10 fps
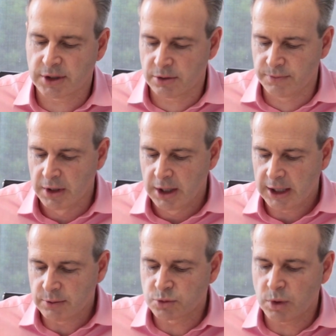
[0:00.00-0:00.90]
So
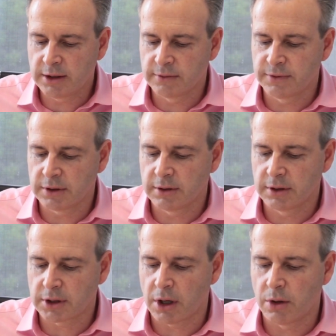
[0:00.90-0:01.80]
it was one of
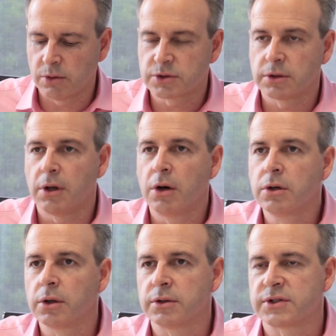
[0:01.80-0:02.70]
Nicole's
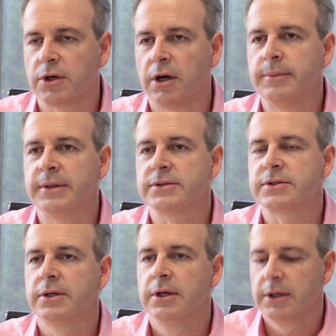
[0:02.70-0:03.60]
longer assignments